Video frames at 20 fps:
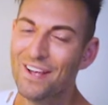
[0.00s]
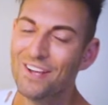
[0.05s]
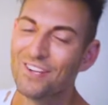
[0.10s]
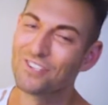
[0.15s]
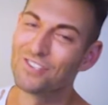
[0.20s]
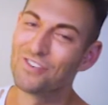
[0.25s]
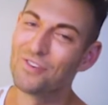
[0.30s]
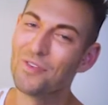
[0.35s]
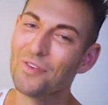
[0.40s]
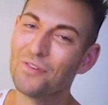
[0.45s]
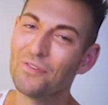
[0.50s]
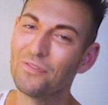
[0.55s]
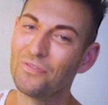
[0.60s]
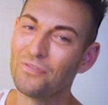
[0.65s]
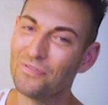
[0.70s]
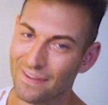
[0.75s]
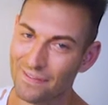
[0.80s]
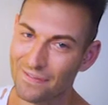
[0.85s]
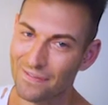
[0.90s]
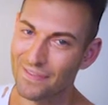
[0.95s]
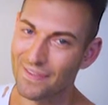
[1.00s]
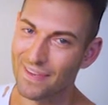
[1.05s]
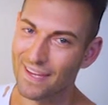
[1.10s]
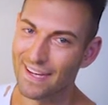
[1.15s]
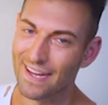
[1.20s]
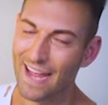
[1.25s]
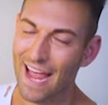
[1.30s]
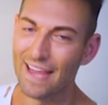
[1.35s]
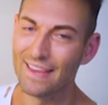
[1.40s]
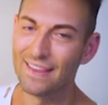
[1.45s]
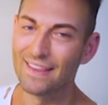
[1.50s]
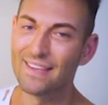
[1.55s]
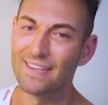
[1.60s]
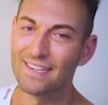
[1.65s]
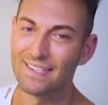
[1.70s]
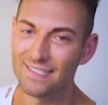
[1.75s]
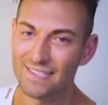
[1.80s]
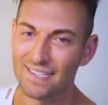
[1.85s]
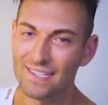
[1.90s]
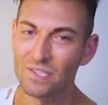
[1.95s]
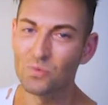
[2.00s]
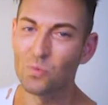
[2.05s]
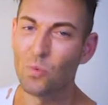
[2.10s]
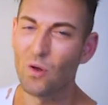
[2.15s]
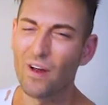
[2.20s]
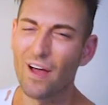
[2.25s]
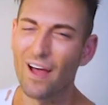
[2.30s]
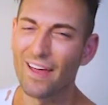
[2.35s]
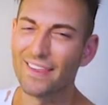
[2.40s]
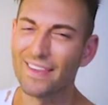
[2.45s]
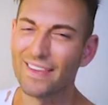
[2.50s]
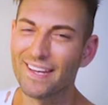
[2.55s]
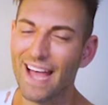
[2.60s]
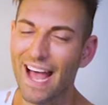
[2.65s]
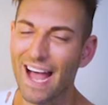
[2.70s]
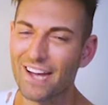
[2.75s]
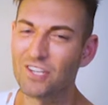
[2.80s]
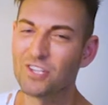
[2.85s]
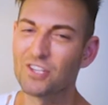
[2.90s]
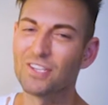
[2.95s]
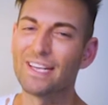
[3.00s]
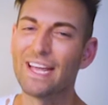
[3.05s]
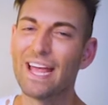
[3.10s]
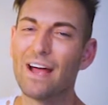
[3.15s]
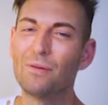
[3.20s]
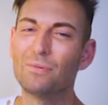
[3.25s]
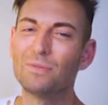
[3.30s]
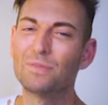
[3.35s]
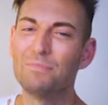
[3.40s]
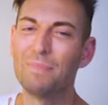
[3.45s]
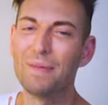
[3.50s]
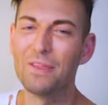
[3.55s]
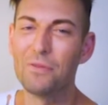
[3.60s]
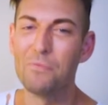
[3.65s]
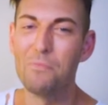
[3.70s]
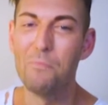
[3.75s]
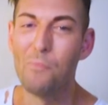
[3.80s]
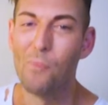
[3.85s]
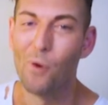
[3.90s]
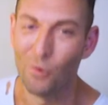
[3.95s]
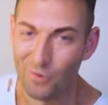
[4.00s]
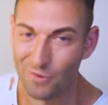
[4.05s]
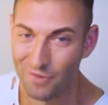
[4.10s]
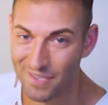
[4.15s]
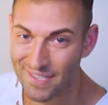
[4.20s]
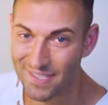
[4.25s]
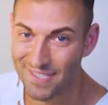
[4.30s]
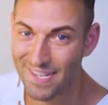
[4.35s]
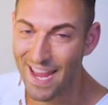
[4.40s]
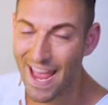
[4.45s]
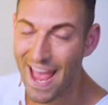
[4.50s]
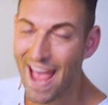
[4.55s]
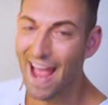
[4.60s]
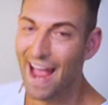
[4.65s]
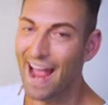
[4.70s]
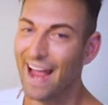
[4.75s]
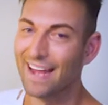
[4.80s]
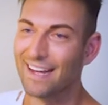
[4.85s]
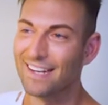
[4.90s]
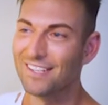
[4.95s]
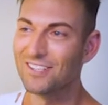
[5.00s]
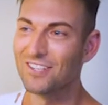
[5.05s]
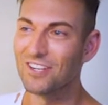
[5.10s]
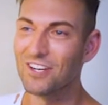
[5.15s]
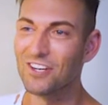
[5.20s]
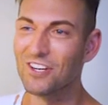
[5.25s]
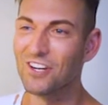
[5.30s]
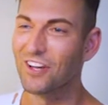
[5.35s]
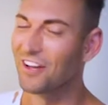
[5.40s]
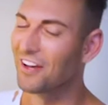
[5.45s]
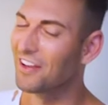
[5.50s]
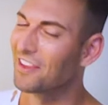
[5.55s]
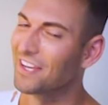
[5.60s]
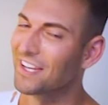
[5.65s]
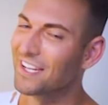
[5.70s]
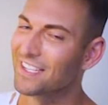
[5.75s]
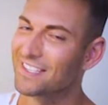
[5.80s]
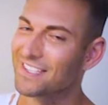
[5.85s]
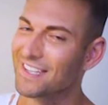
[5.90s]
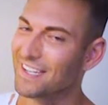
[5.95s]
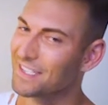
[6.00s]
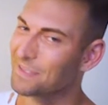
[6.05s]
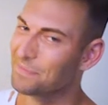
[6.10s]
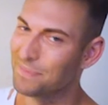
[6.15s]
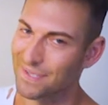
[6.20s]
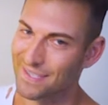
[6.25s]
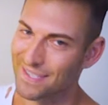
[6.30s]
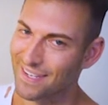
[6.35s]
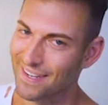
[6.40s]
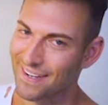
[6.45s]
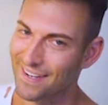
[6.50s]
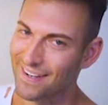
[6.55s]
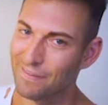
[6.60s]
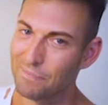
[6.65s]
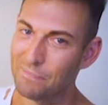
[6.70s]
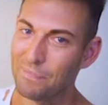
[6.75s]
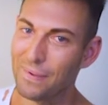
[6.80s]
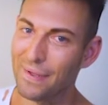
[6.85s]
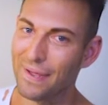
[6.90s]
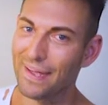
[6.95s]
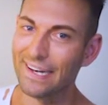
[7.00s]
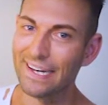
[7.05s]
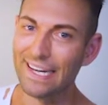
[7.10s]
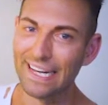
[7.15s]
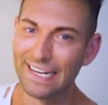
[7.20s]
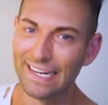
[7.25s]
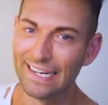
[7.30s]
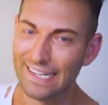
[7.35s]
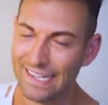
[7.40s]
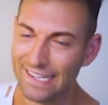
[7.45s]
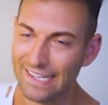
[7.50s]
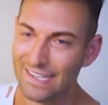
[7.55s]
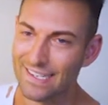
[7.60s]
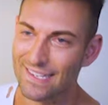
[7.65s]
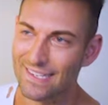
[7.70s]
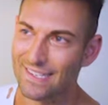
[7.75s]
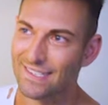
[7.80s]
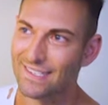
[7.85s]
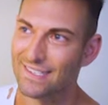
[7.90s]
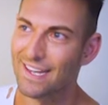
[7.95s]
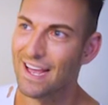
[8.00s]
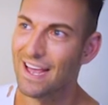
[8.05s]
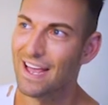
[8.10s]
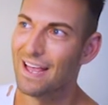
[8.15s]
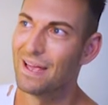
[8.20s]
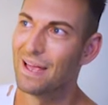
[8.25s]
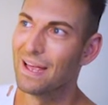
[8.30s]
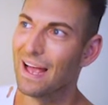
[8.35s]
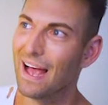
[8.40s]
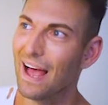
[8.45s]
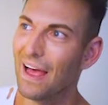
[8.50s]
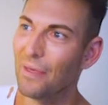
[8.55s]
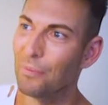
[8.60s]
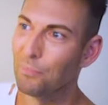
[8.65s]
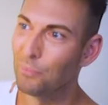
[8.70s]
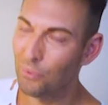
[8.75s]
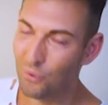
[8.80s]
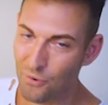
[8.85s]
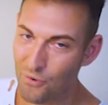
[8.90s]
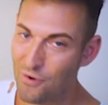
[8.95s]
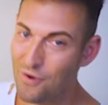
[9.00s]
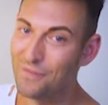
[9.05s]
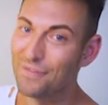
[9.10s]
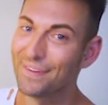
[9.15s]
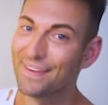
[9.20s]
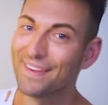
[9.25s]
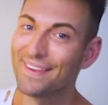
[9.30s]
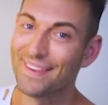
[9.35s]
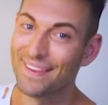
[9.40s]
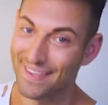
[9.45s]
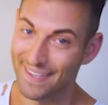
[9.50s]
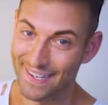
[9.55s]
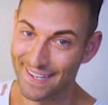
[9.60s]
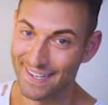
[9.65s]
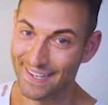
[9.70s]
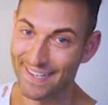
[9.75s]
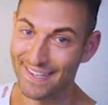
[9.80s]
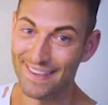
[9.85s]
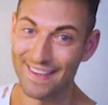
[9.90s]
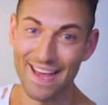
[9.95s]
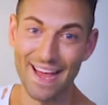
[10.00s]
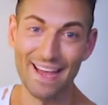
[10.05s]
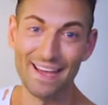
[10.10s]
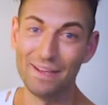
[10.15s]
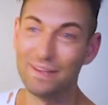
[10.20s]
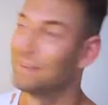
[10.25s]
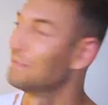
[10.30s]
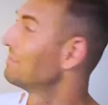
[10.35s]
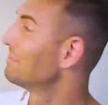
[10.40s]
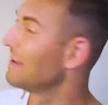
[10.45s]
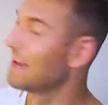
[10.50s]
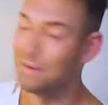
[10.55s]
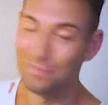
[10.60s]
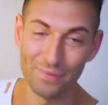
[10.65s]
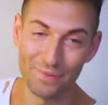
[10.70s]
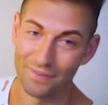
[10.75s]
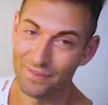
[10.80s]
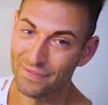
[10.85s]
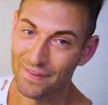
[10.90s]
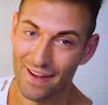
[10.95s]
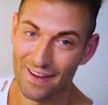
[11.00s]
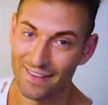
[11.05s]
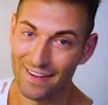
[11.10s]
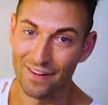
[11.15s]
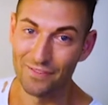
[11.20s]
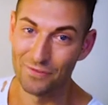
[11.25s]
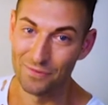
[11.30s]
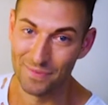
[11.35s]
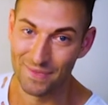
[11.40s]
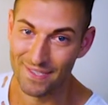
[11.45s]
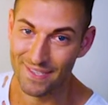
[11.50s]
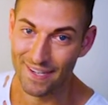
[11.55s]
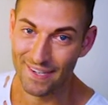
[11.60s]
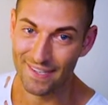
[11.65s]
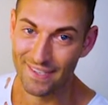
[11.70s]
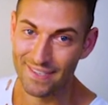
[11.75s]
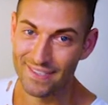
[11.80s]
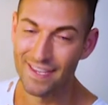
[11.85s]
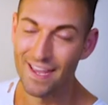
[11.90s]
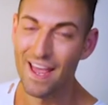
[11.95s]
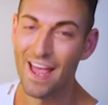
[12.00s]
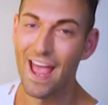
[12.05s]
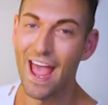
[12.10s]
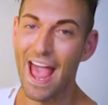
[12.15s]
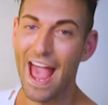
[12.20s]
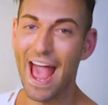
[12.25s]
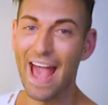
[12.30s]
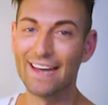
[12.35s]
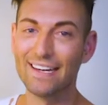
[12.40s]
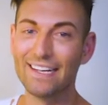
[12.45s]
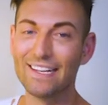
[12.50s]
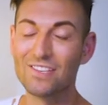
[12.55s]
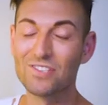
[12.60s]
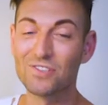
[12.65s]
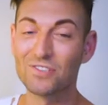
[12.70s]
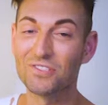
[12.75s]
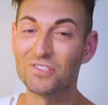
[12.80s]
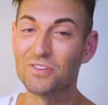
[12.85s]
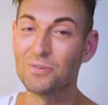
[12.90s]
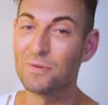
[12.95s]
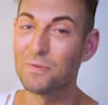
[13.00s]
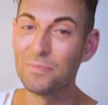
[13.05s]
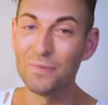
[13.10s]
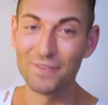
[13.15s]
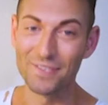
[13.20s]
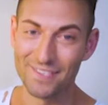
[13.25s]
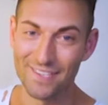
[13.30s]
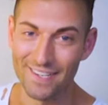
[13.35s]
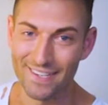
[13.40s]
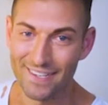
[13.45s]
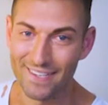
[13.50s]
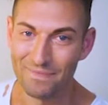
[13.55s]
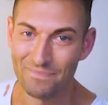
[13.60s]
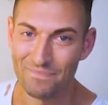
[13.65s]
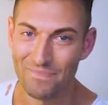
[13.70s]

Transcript: So the 5th thing, and this is what I think actually helped me the most, and you're gonna think it sounds bizarre, but it is a proven thing that people have found out from studies, and it's got to do with music.